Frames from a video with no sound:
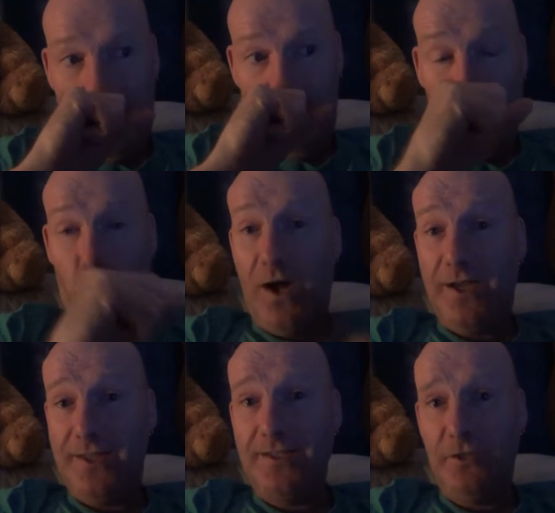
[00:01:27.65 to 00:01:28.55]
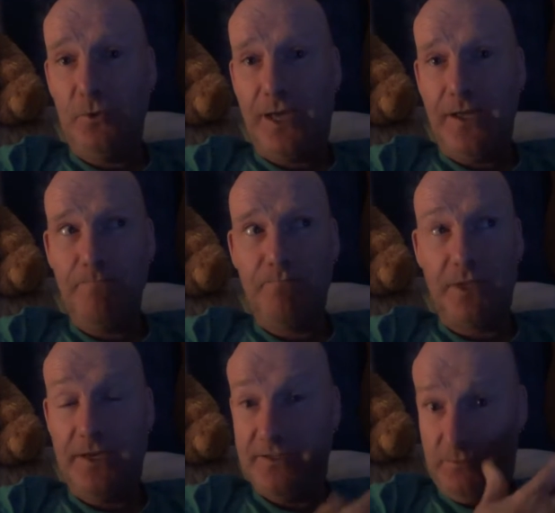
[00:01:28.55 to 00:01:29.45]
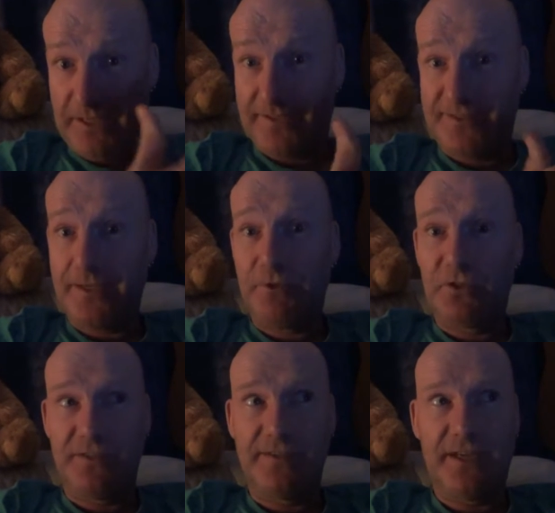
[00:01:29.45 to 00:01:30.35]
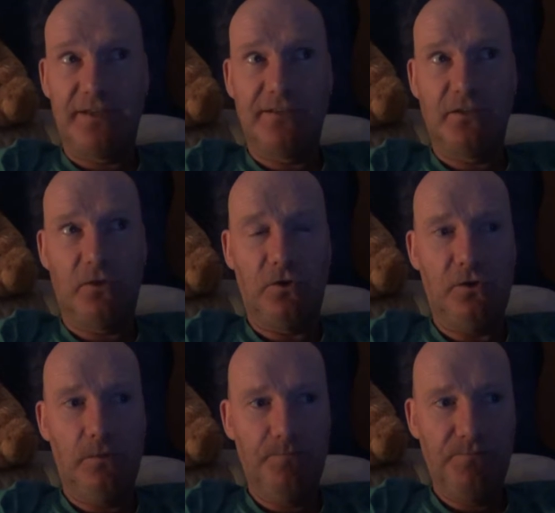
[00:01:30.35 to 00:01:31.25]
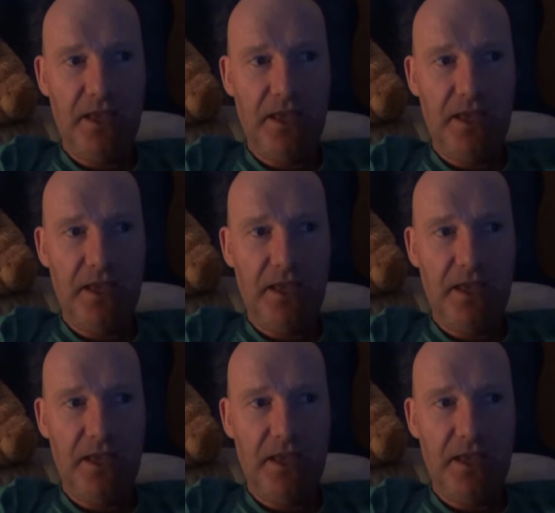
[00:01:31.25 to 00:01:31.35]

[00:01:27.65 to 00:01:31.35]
And why they do it is like I said because they're territorial,